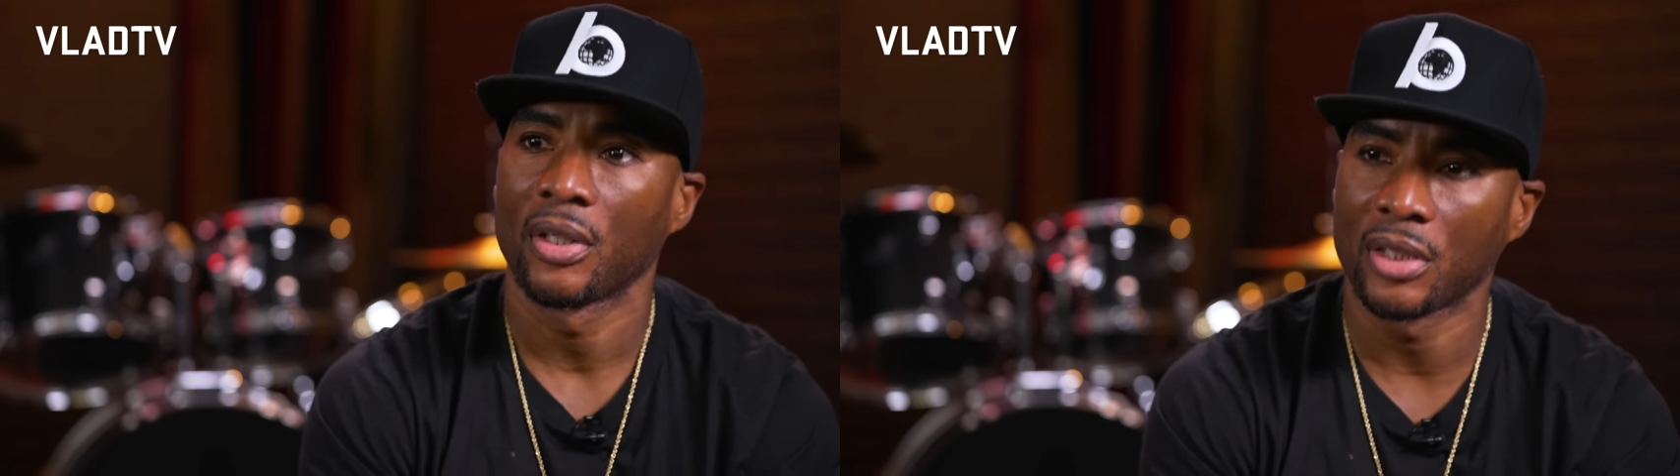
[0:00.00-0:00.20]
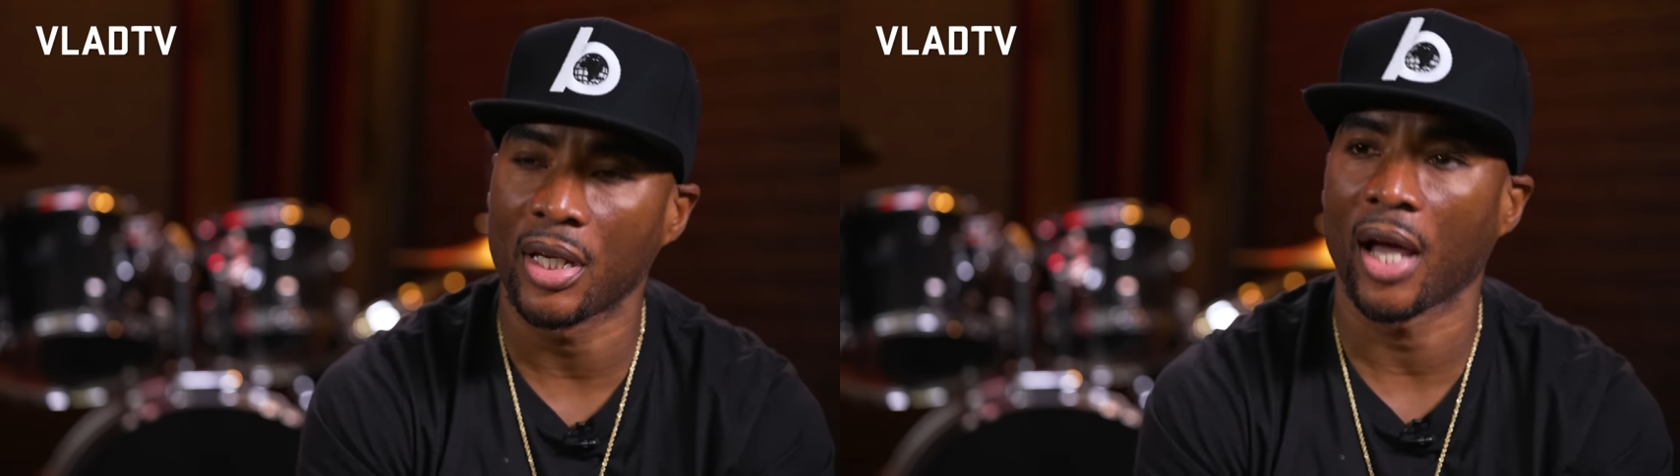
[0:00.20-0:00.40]

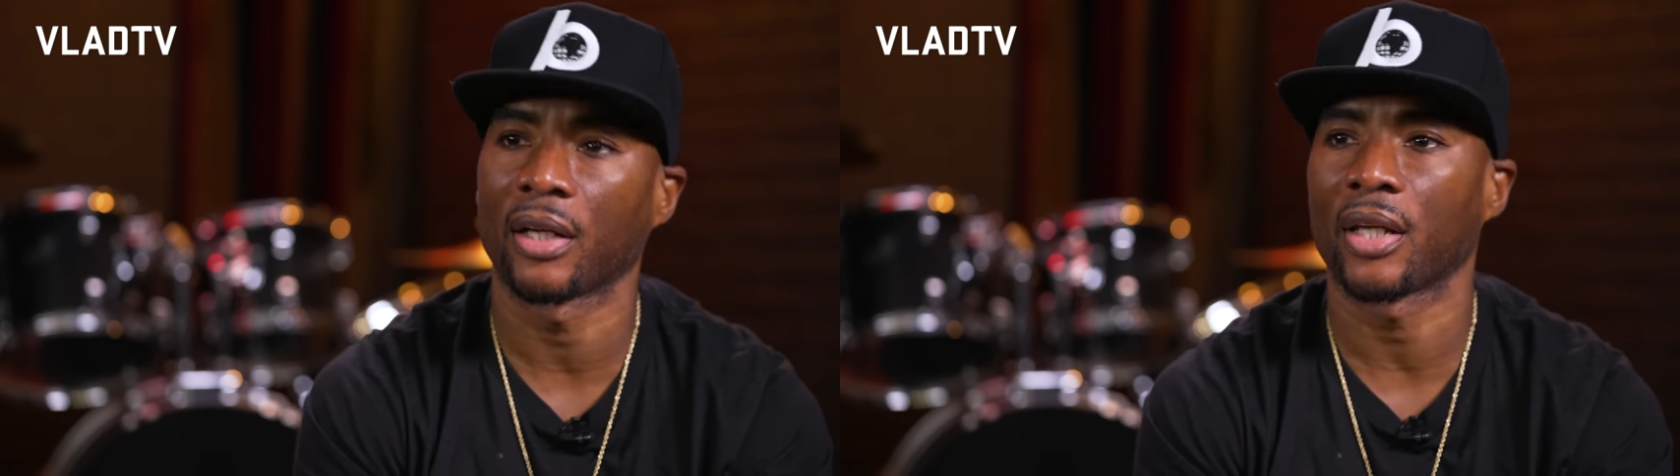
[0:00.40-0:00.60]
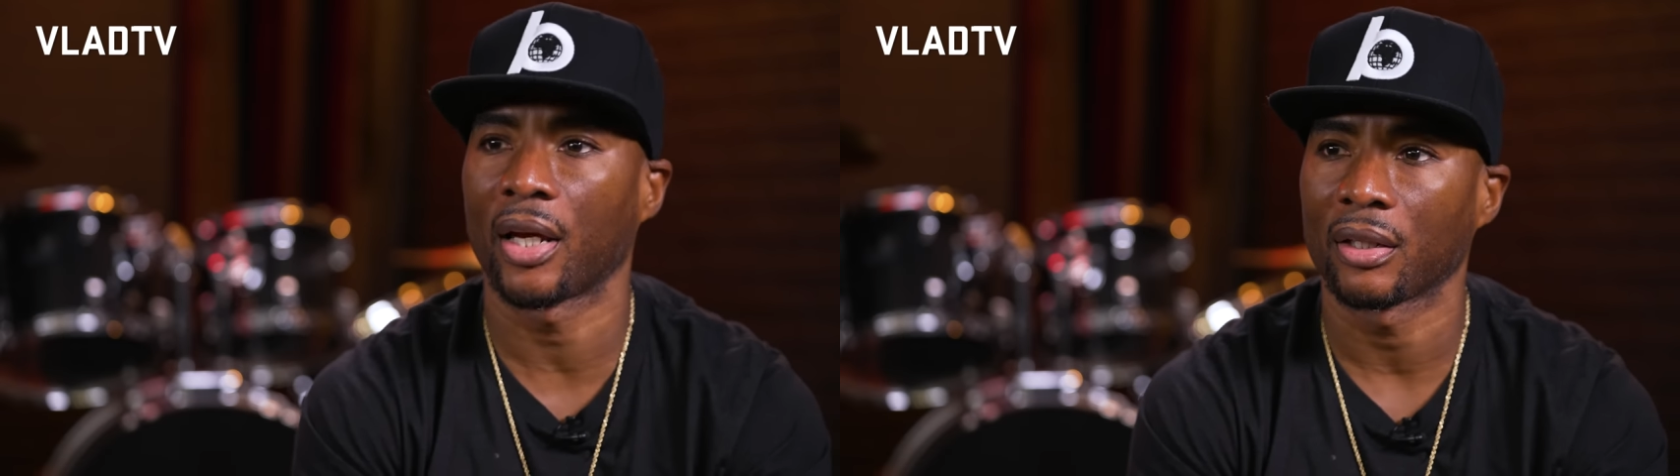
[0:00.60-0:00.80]
she kind
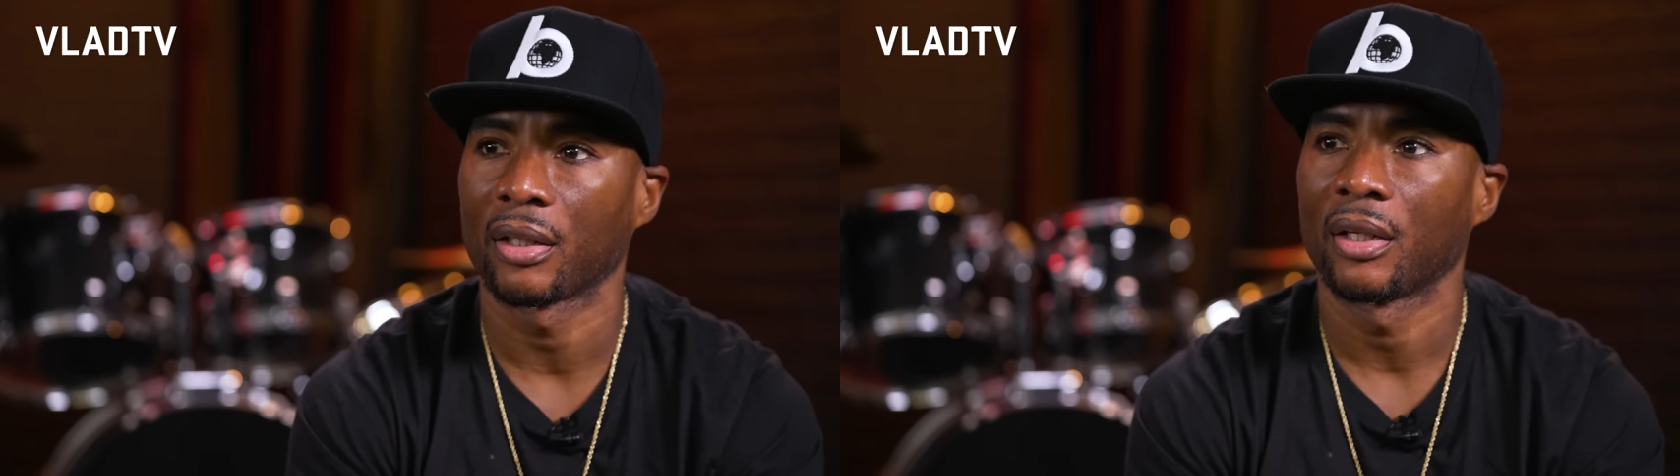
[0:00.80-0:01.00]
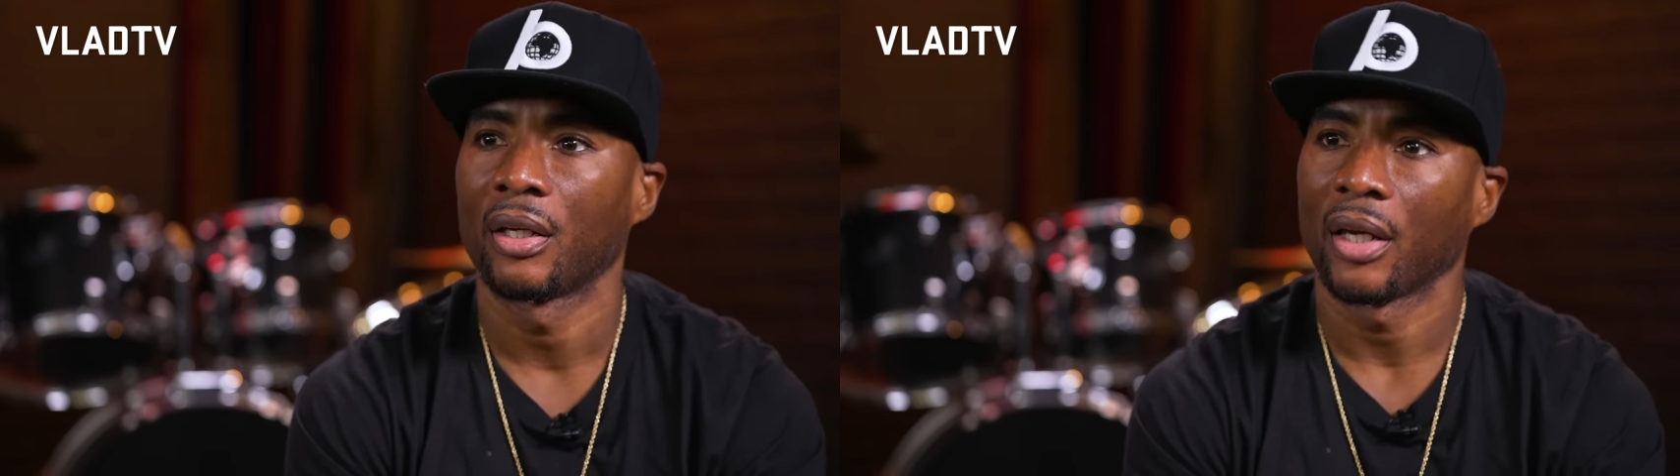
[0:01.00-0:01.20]
of like
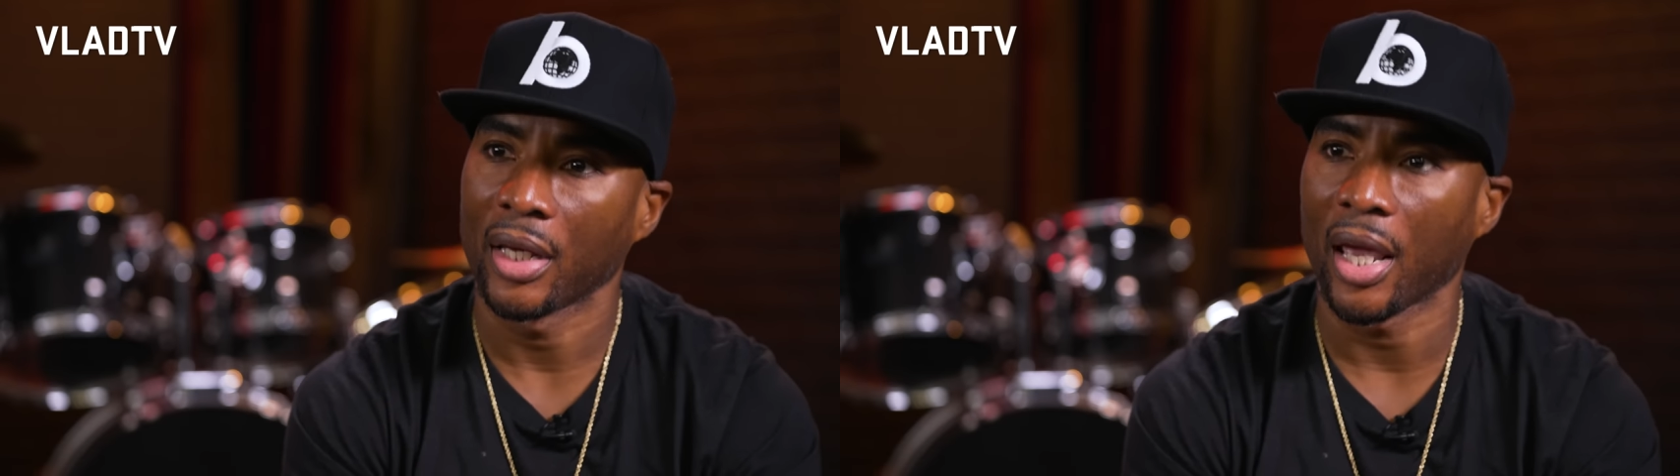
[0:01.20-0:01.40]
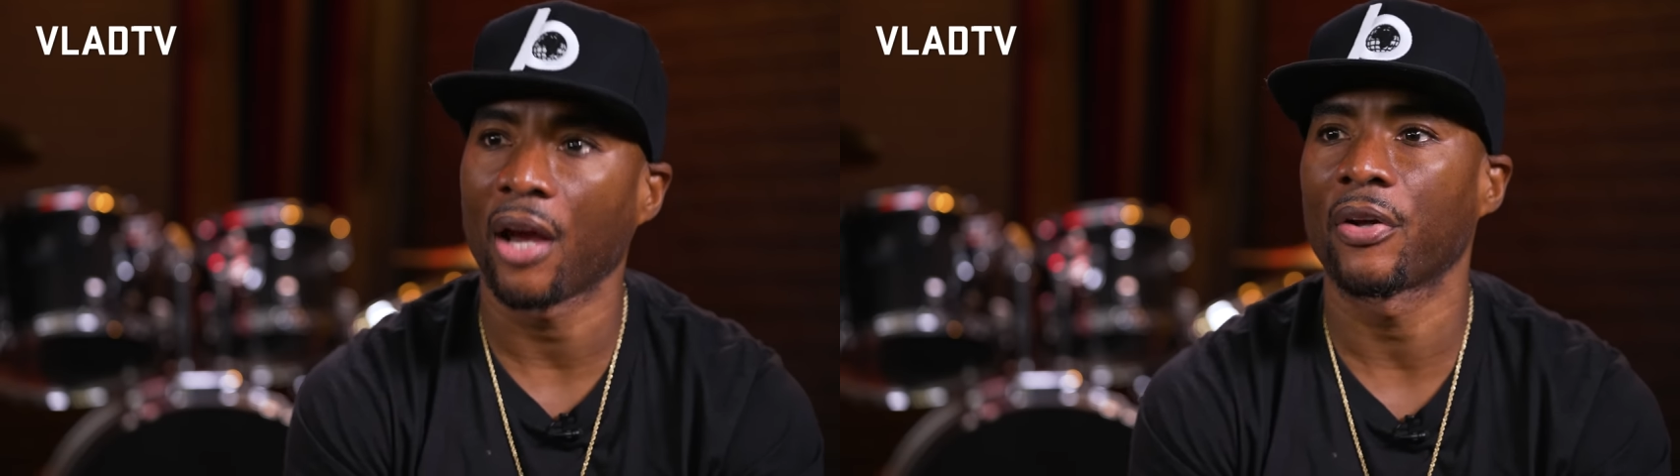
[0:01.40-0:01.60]

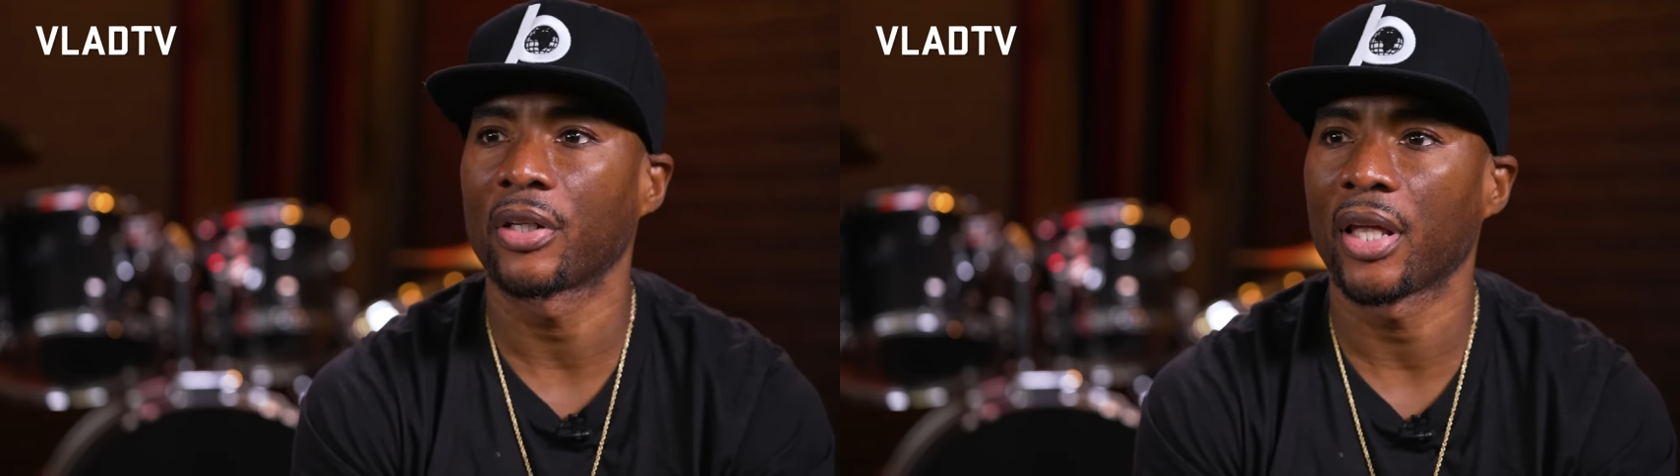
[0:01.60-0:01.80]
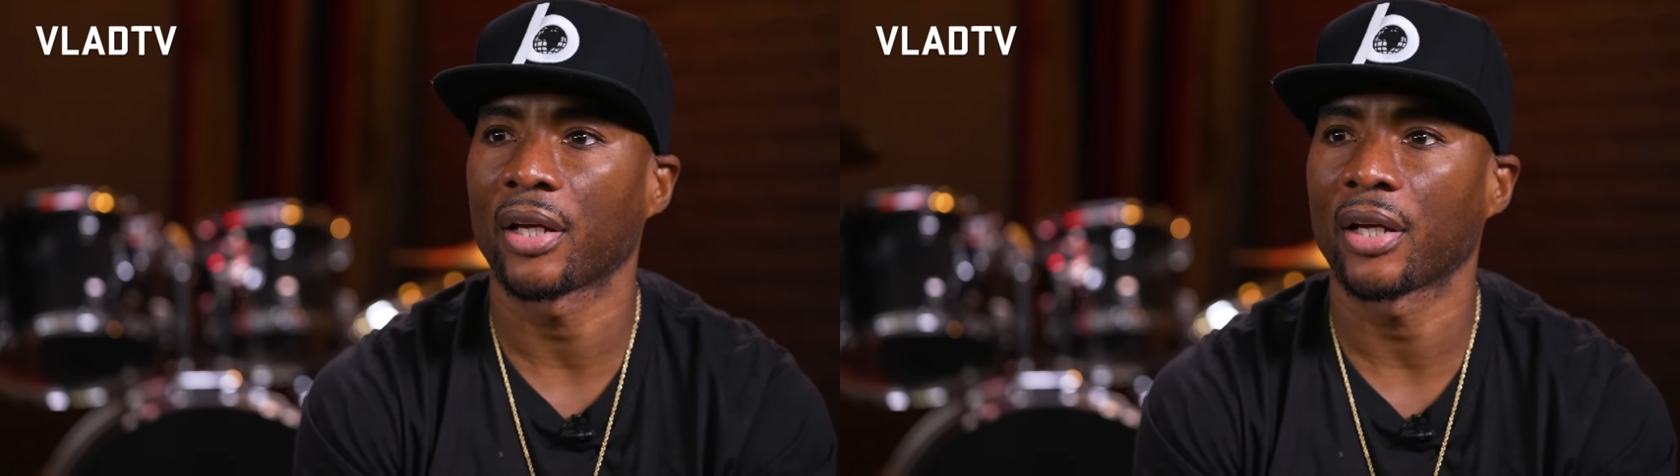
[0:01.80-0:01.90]
inherited